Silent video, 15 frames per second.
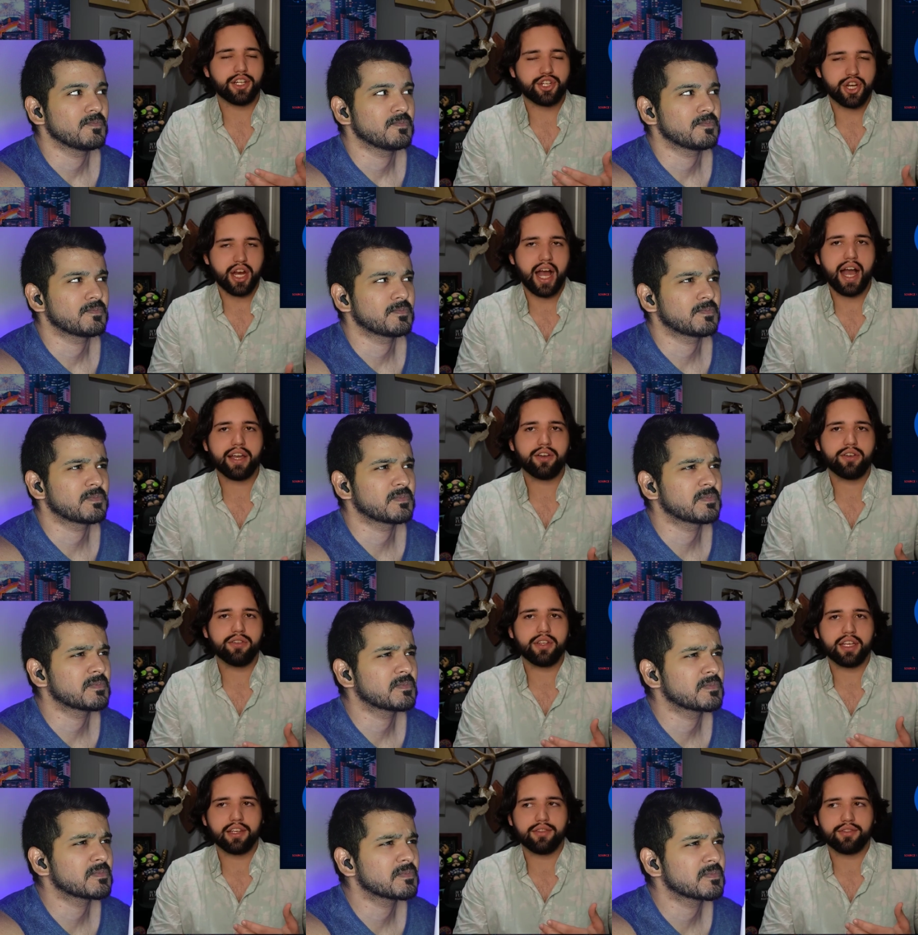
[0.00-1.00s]
Speaker 1: a
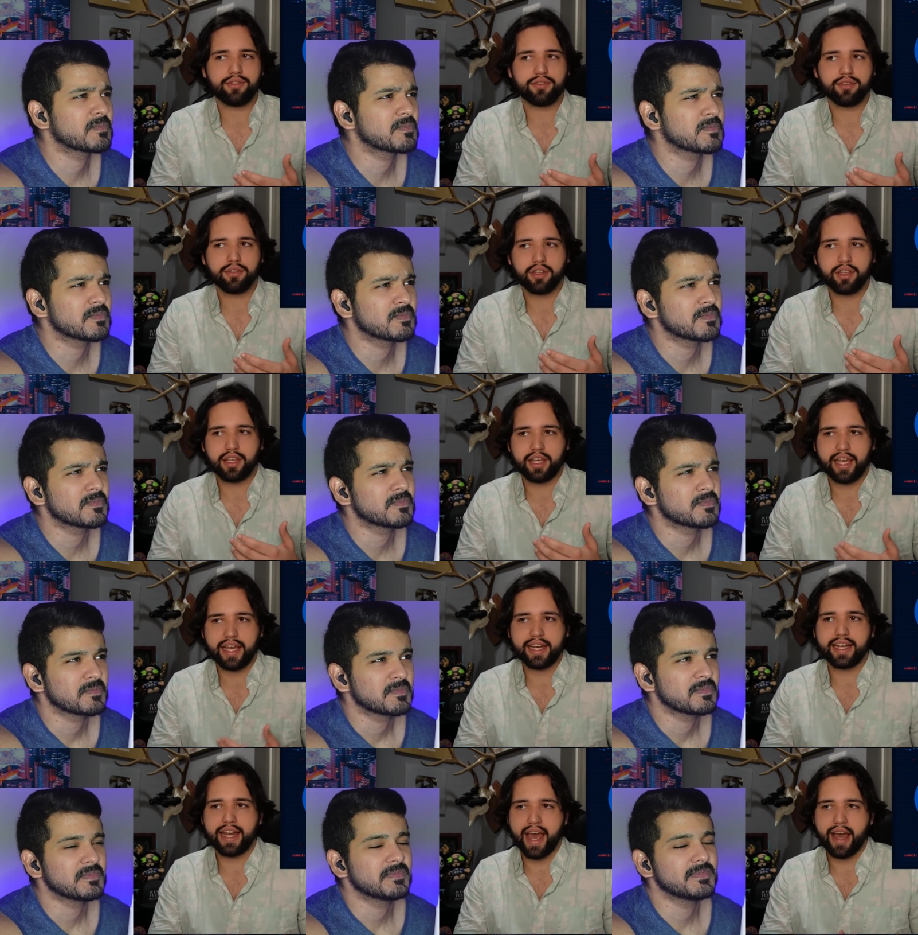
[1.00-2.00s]
child is
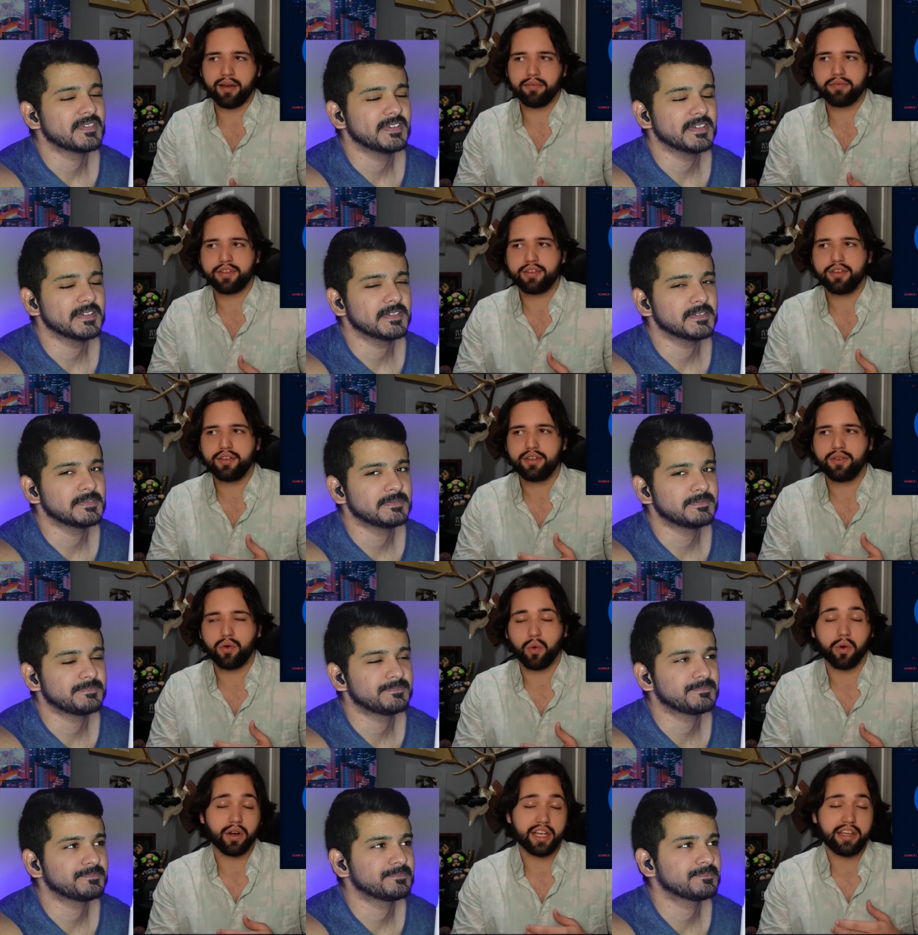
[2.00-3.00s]
kidnapped
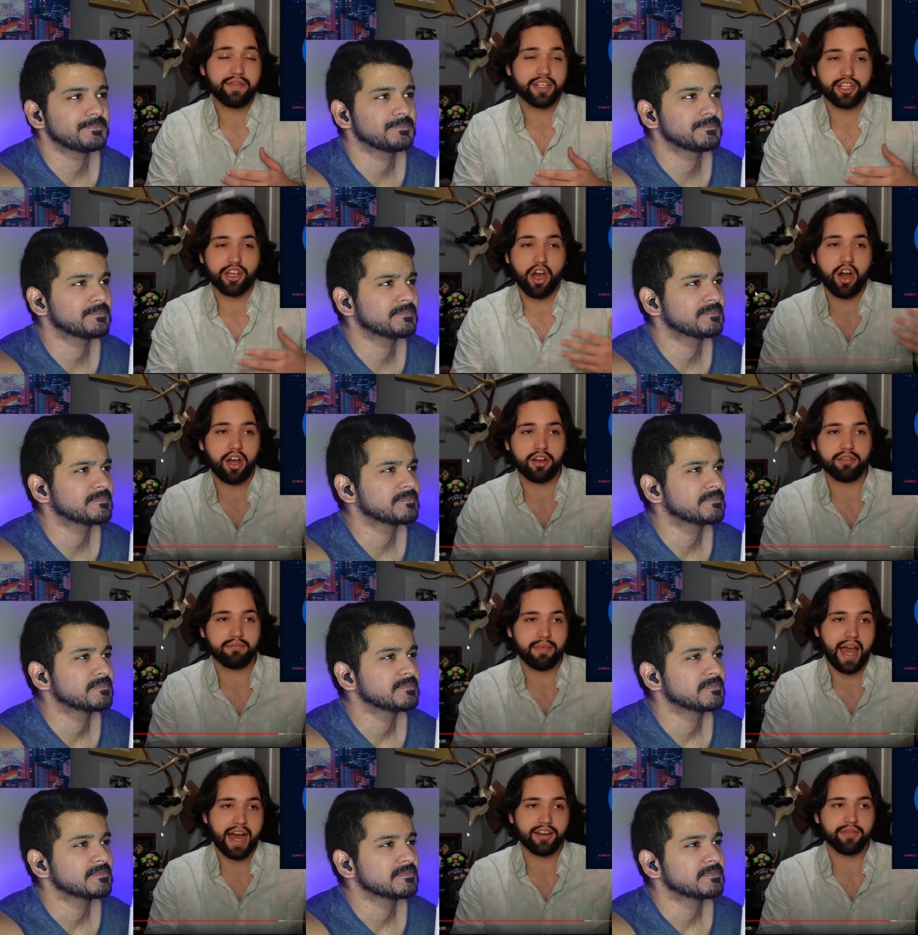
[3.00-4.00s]
yeah. or even
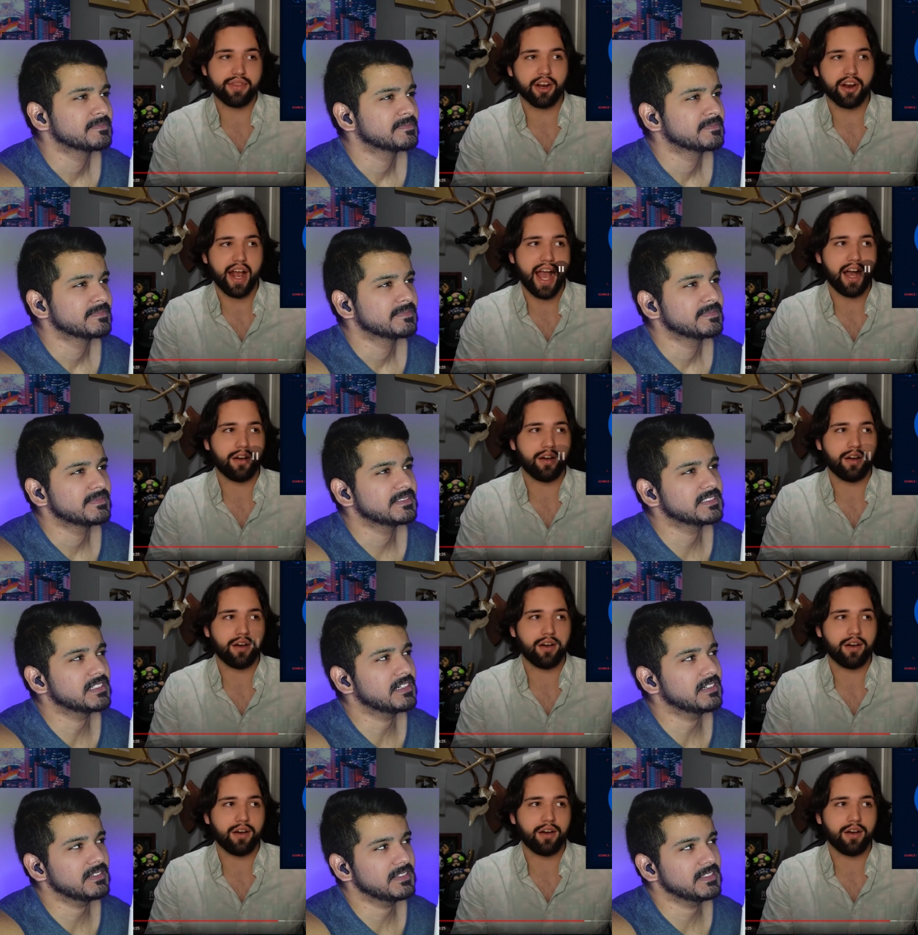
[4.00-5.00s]
gone out of their house. Oh,
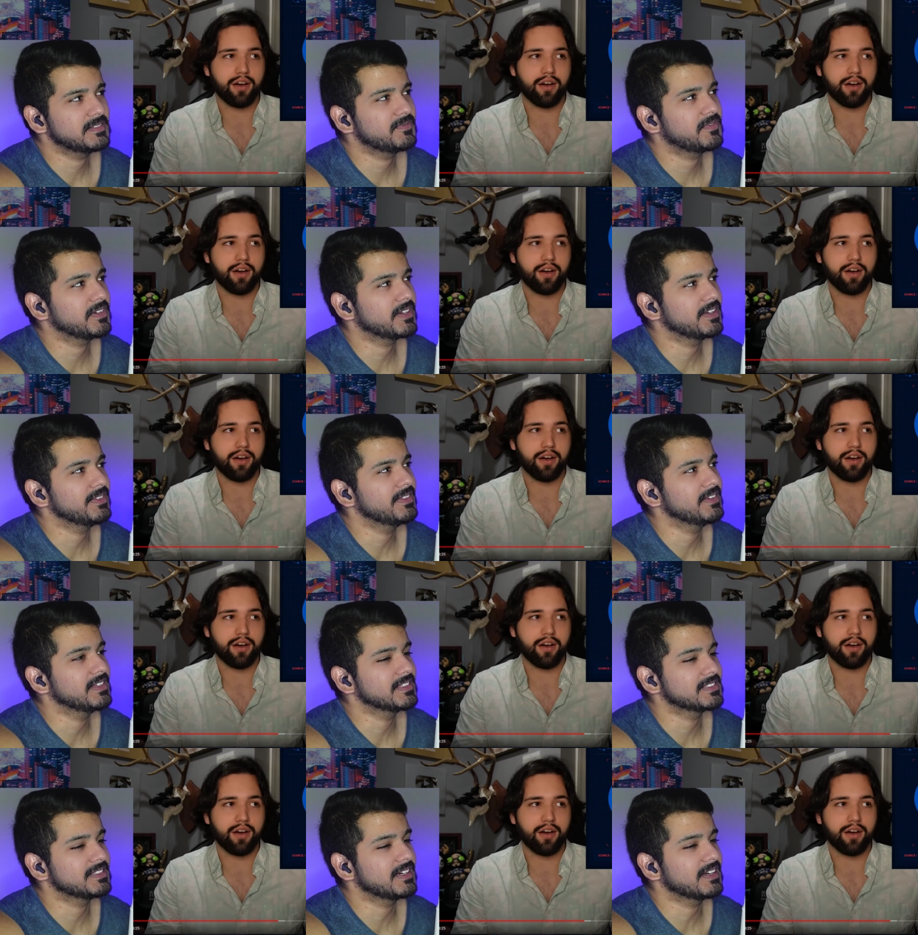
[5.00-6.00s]
this
Speaker 2: fucking thing is
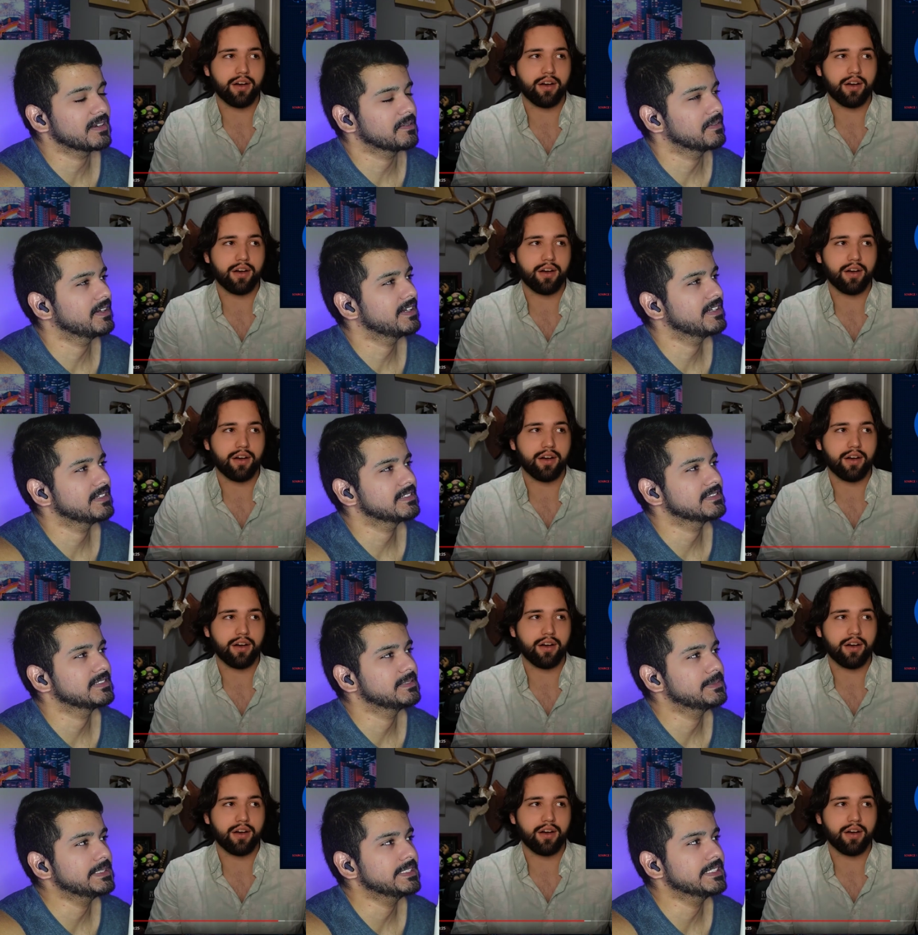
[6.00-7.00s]
dark, right? I
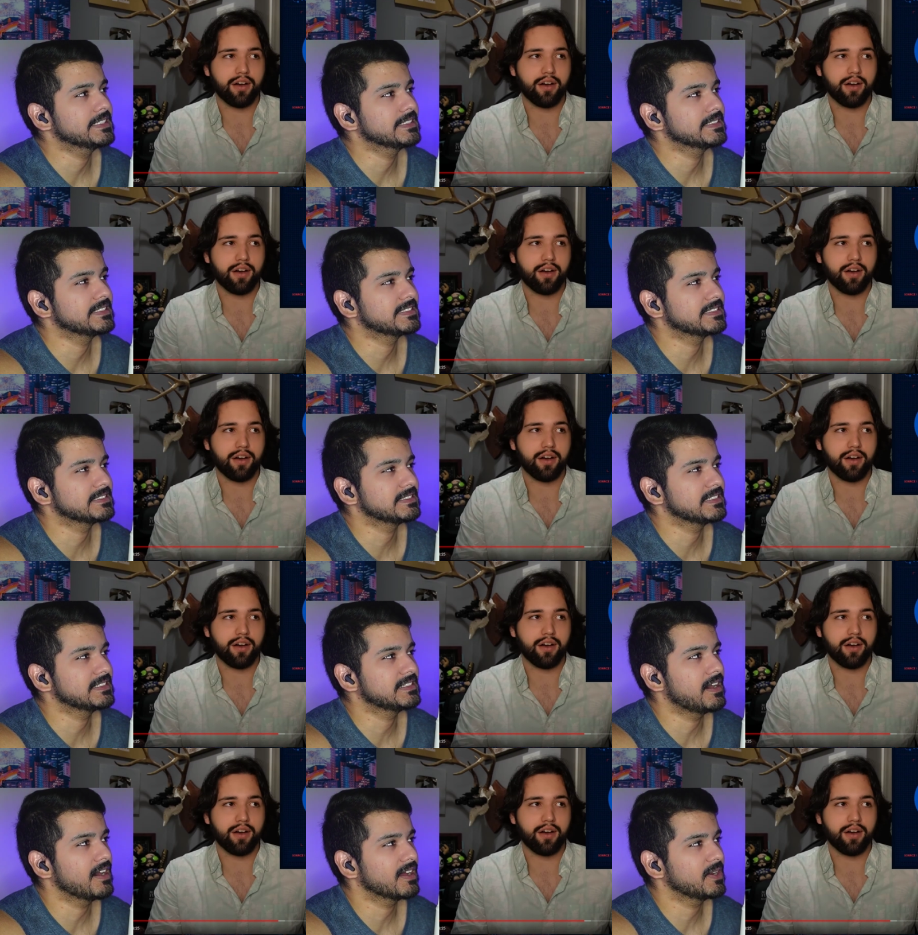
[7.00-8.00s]
mean, yeah, this is the
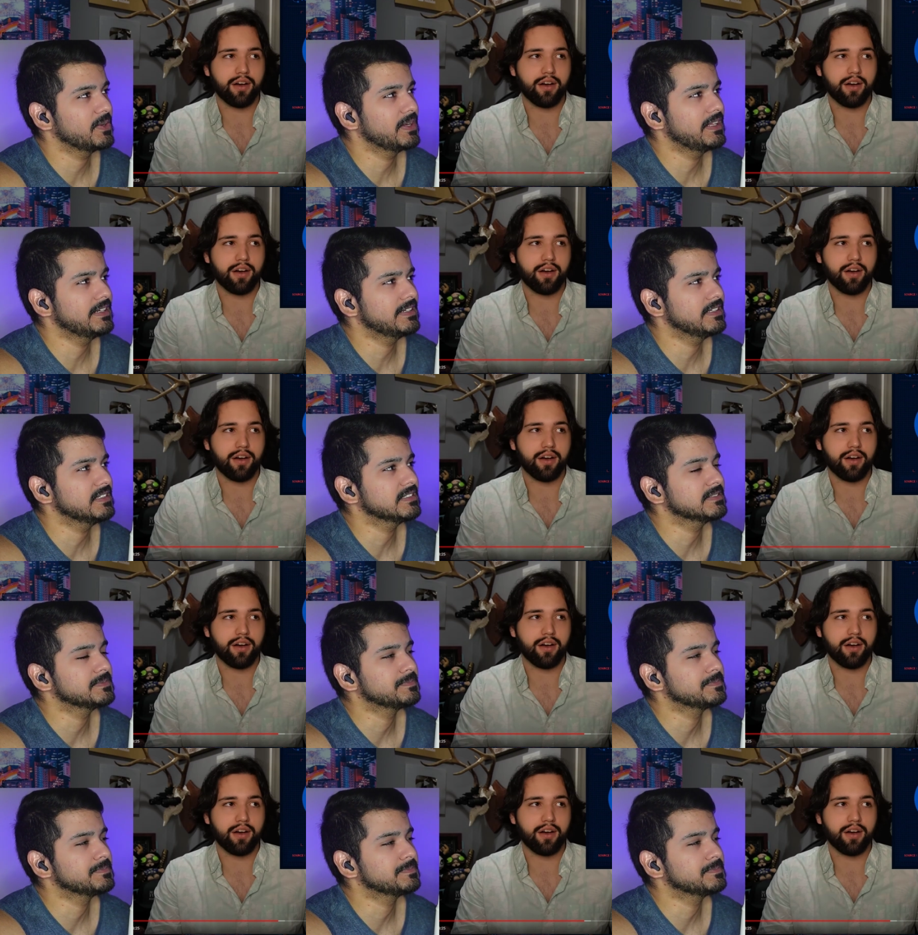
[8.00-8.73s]
dark reality.